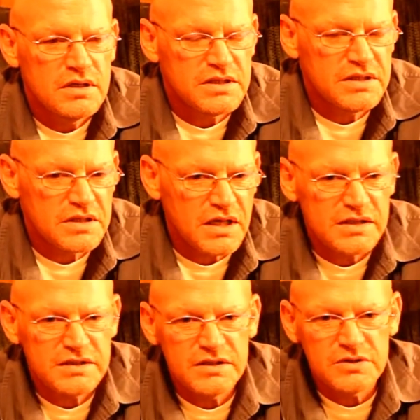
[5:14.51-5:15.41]
See, in
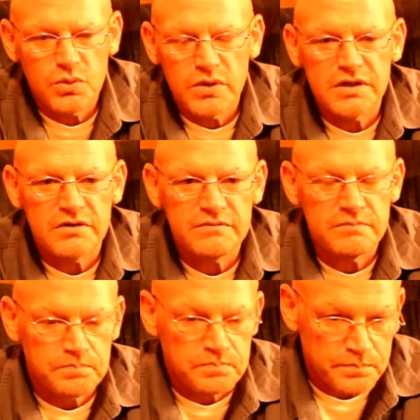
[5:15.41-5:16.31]
1912,
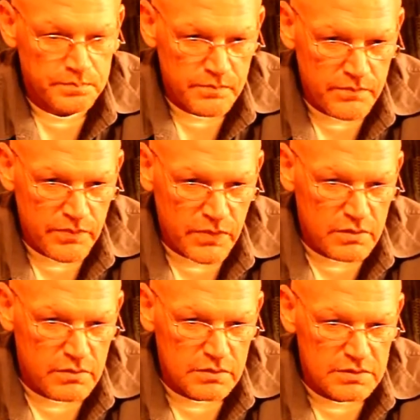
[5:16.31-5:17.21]

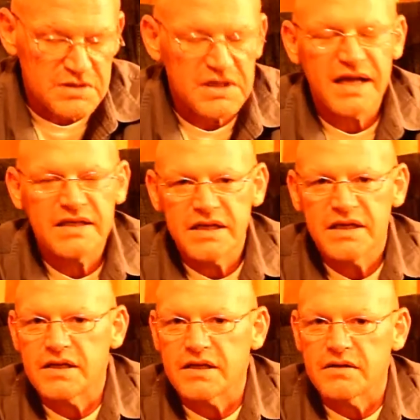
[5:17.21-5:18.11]
the
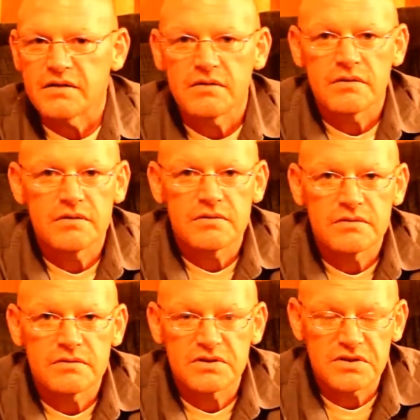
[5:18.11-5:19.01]
Titanic
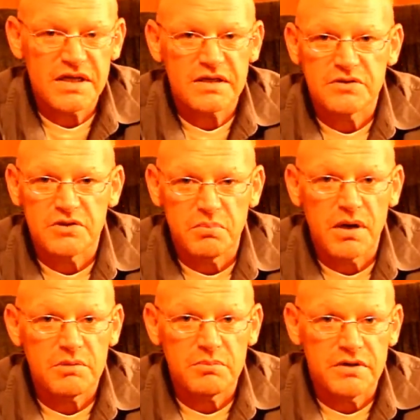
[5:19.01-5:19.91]
sank to the
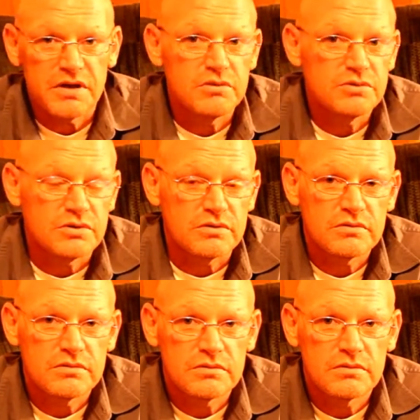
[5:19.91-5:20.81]
bottom of the ocean.
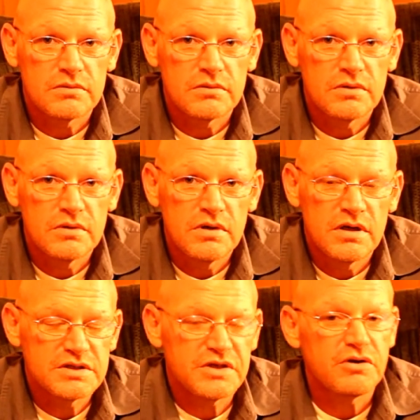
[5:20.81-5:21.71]

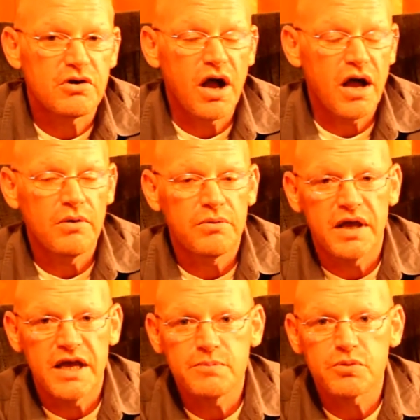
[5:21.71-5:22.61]
And so
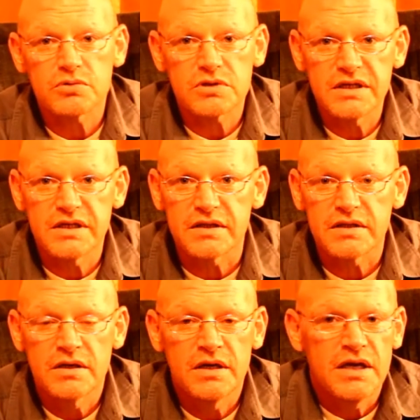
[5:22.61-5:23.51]
on April 10th,
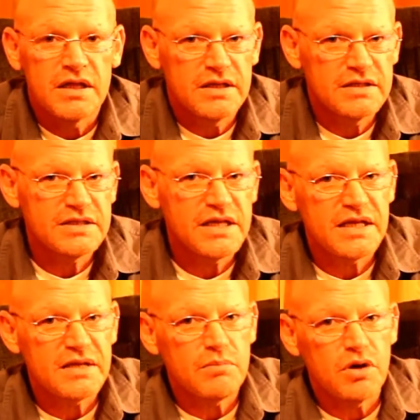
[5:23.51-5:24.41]
this
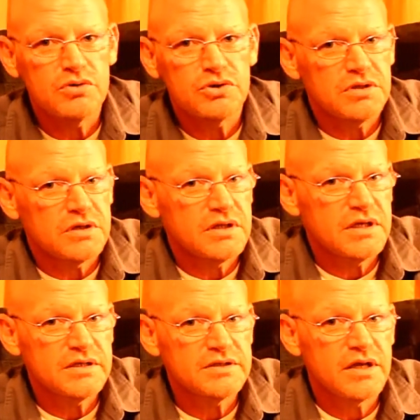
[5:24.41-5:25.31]
set in motion the
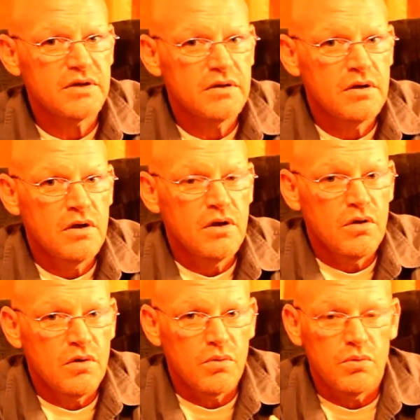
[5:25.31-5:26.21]
things that
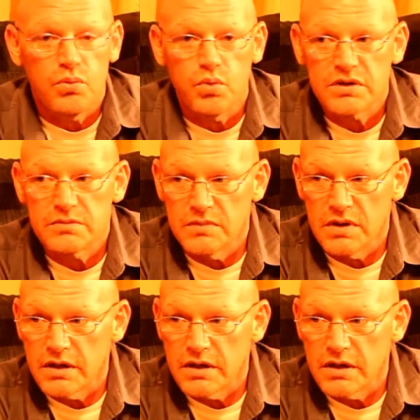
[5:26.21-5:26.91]
would